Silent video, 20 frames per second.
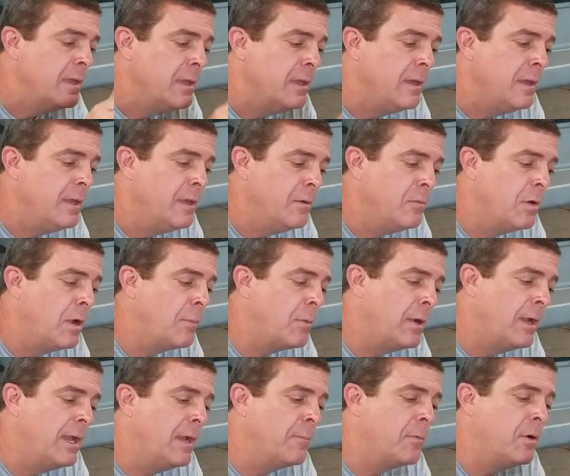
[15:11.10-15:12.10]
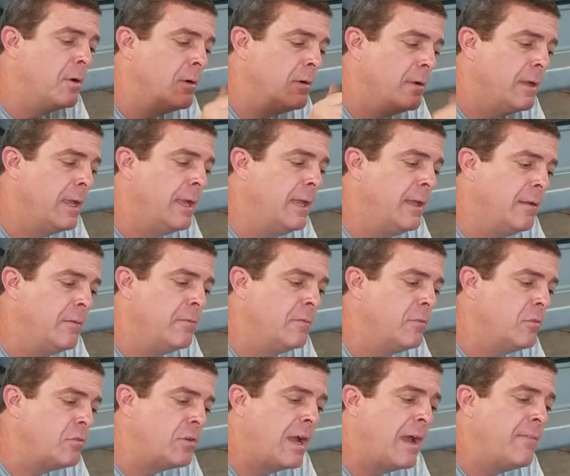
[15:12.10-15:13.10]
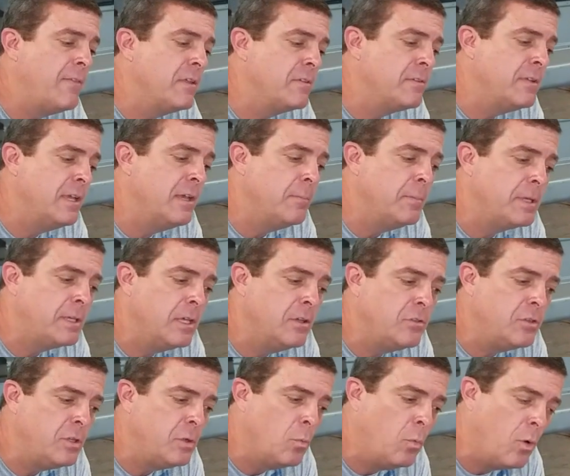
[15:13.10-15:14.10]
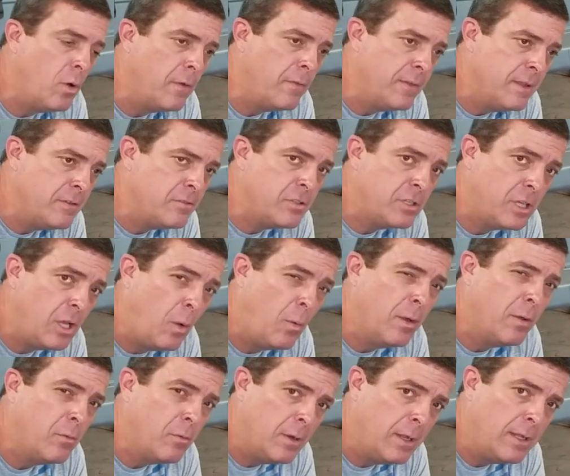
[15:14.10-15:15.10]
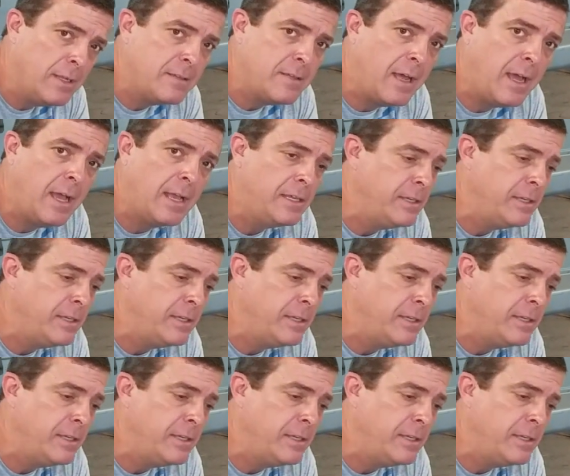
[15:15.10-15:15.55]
rubber hammer and drive this in, because you want this to go in really tight.